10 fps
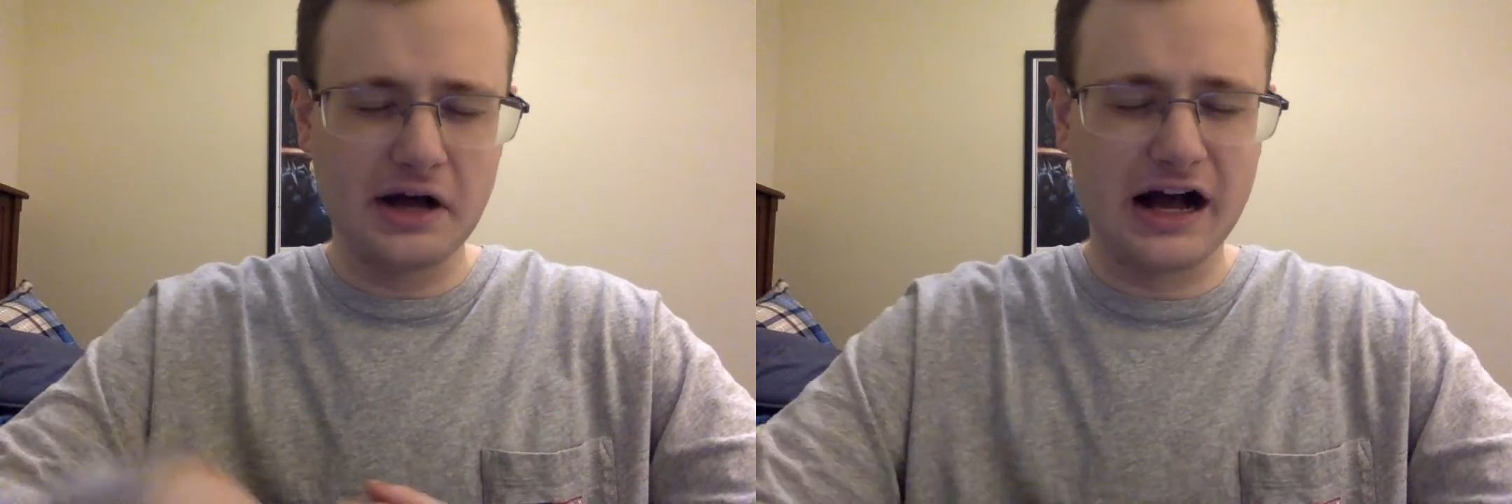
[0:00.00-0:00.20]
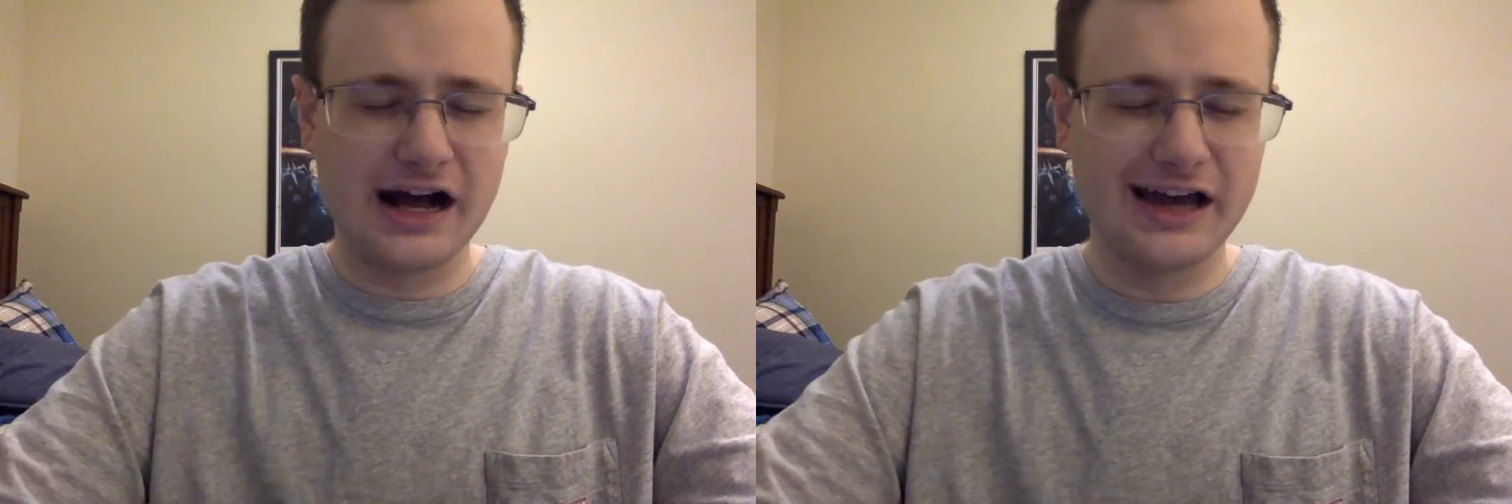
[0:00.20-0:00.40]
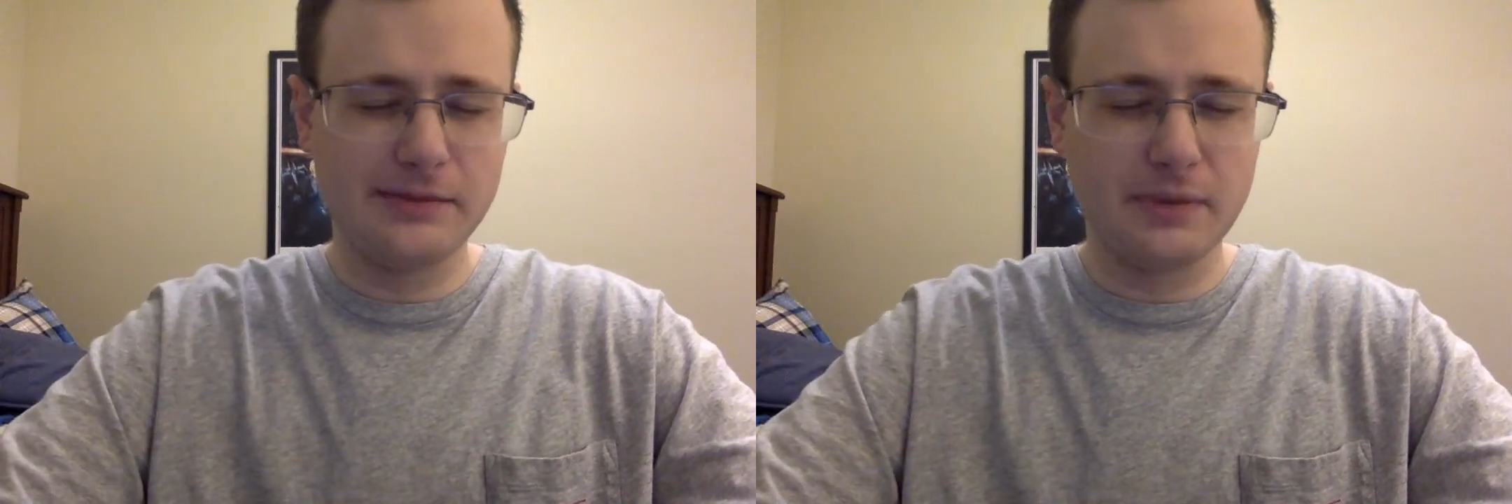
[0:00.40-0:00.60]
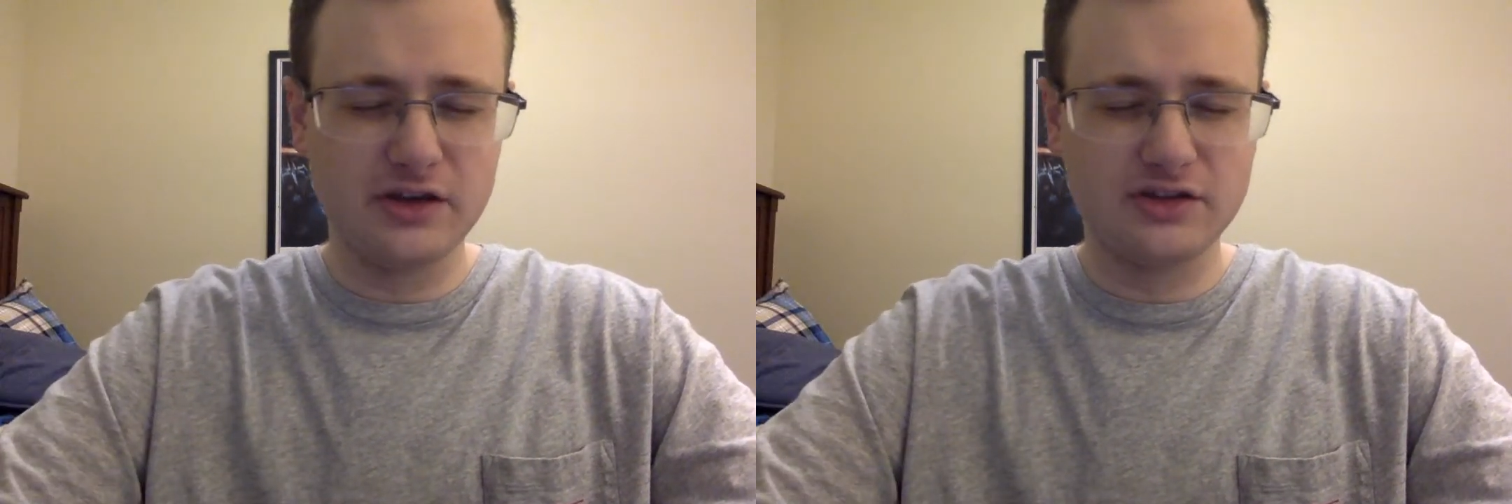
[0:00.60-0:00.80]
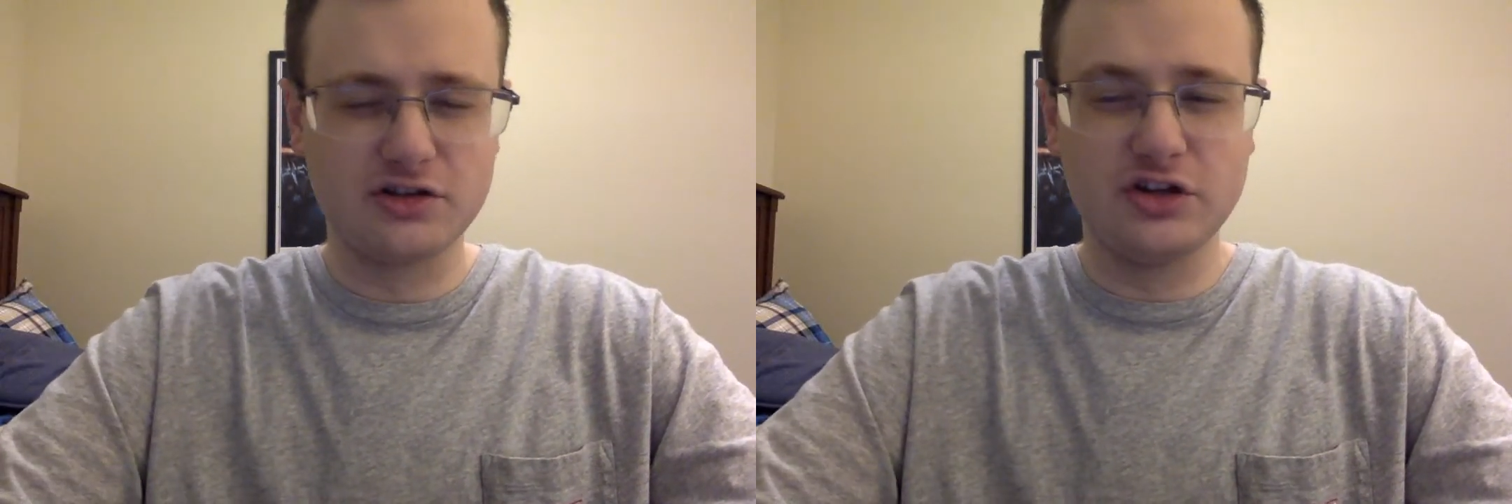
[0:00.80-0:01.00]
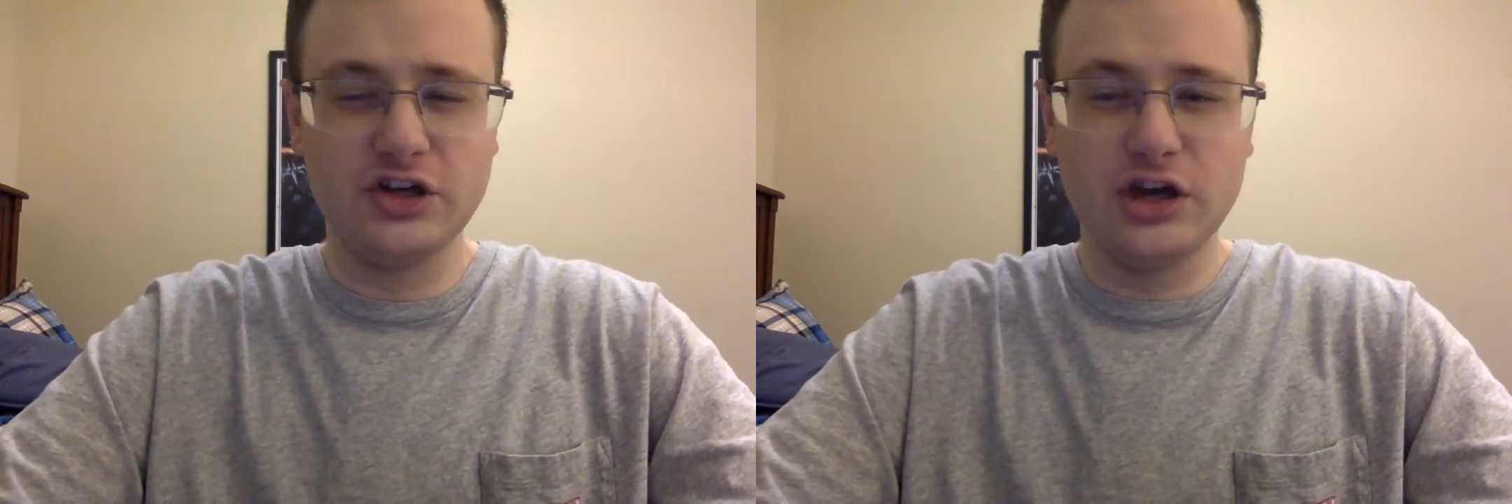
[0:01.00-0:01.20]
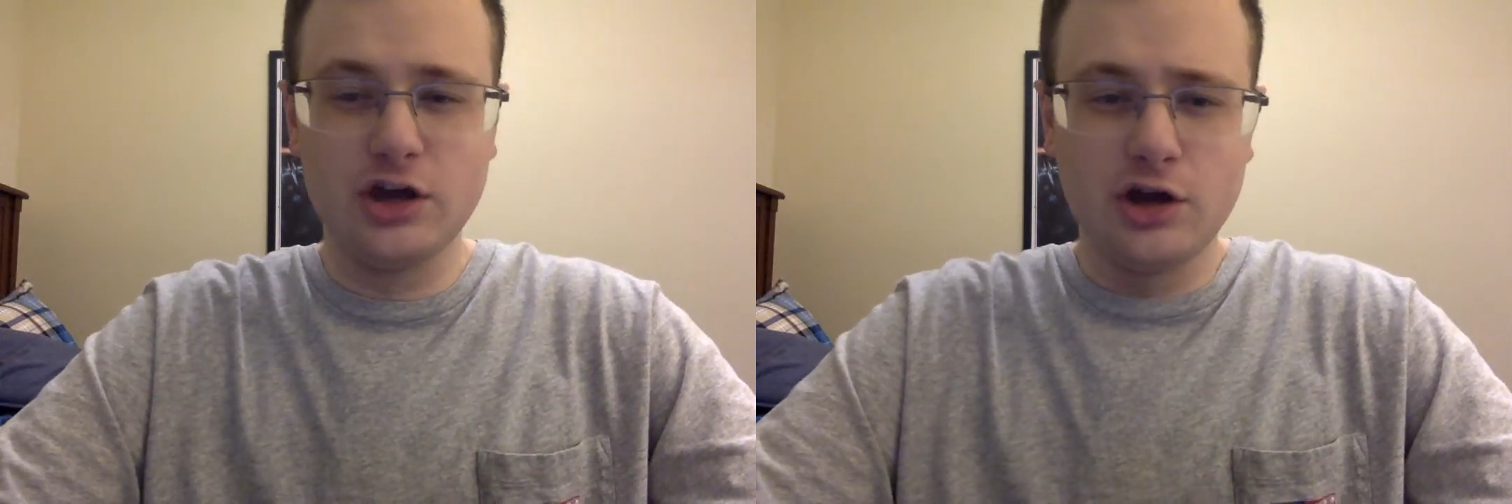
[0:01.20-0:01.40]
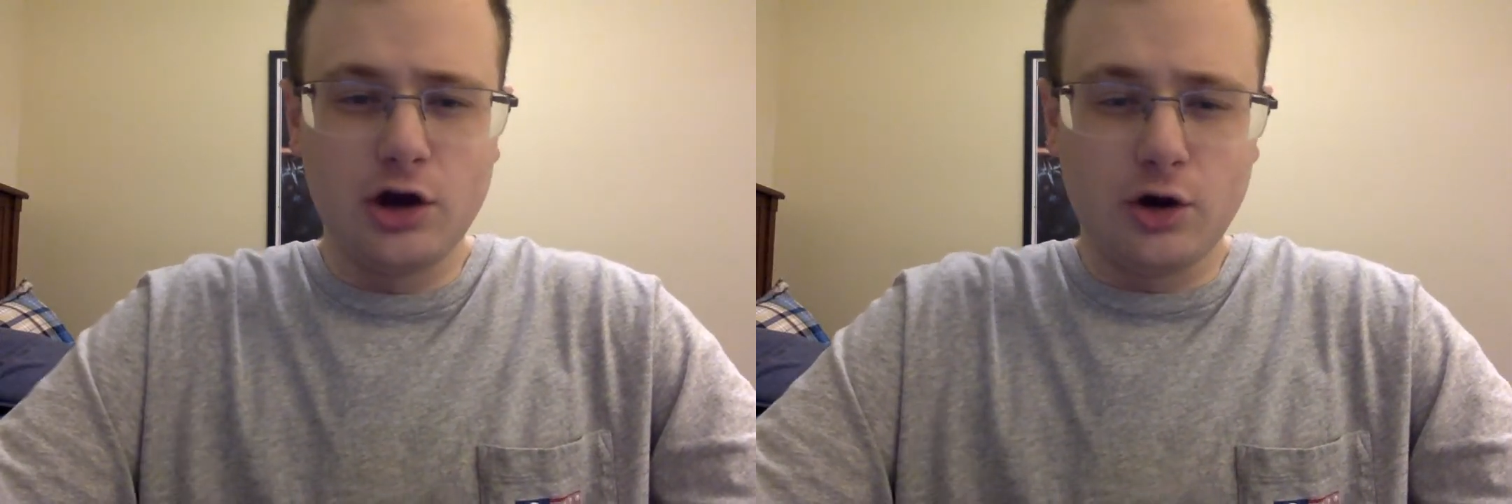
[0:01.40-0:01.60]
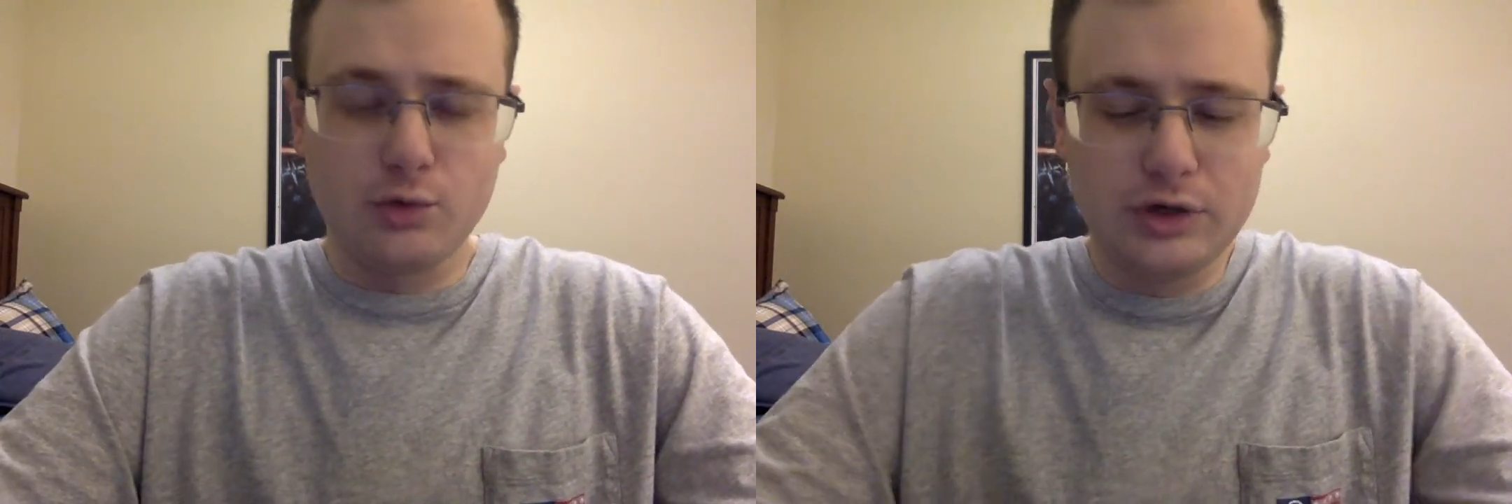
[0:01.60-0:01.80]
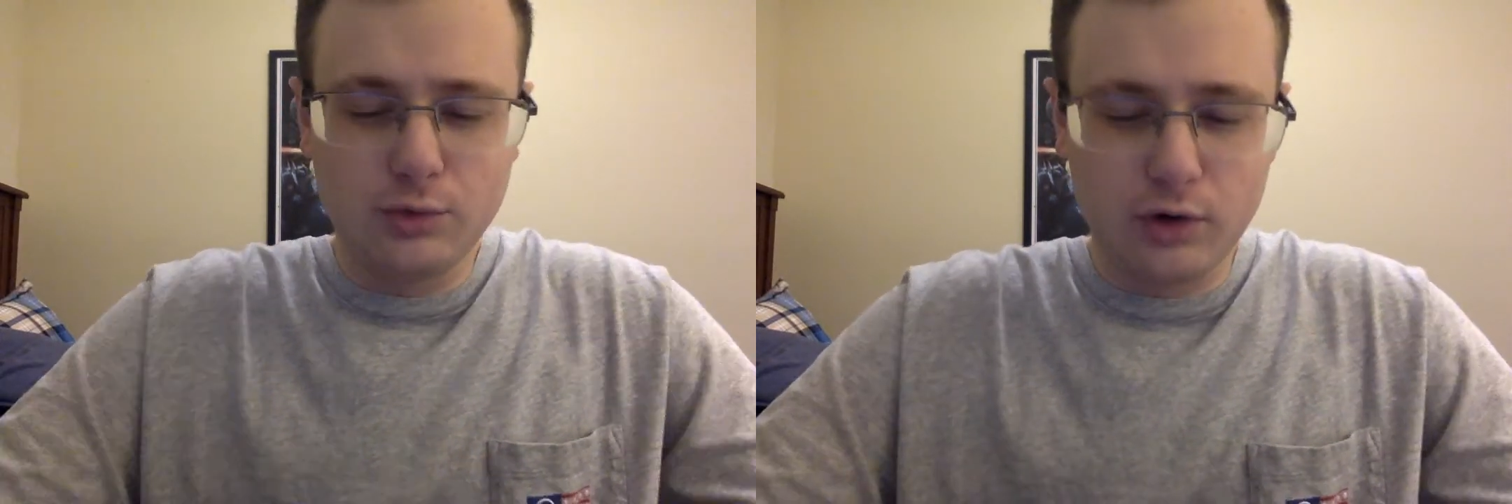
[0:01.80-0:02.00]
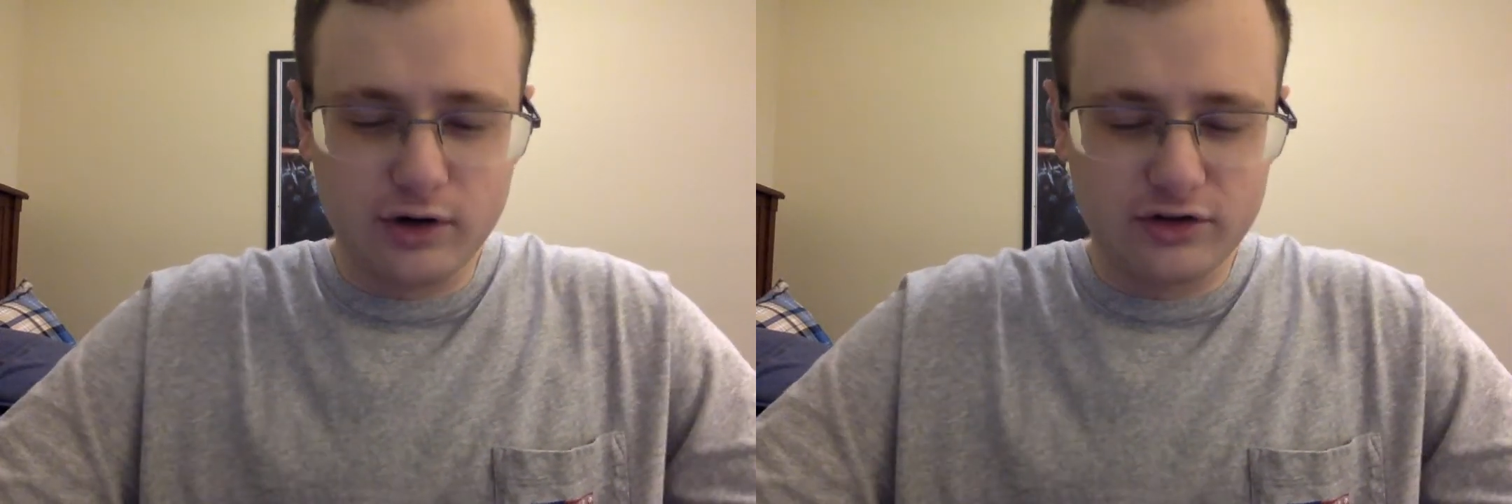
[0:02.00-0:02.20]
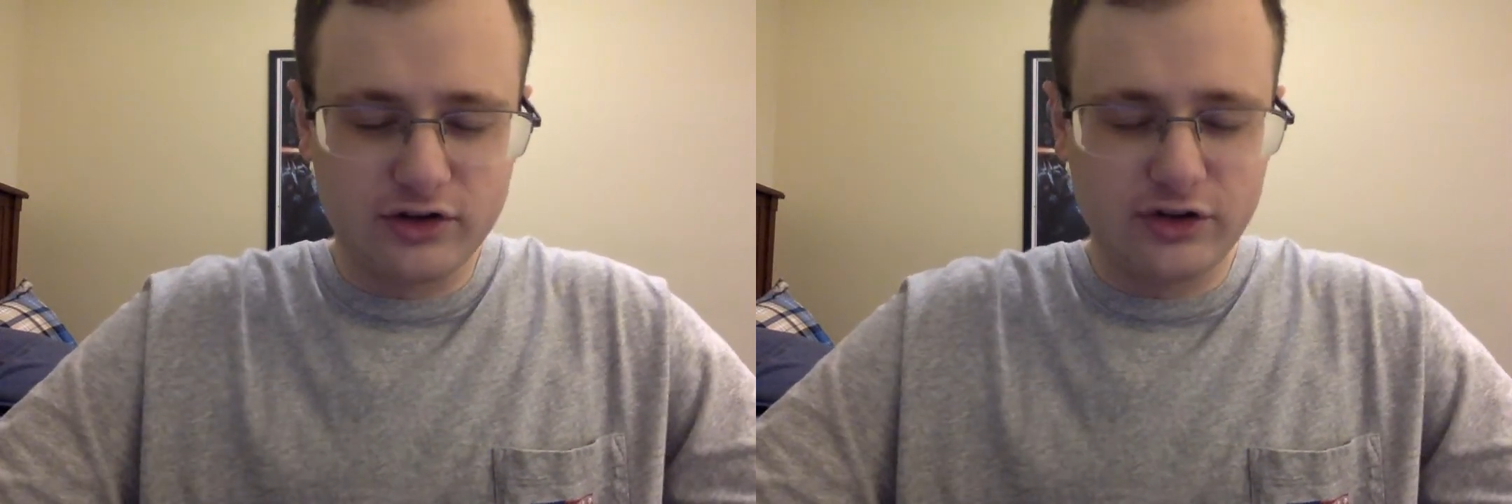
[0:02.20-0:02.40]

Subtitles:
I basically reworked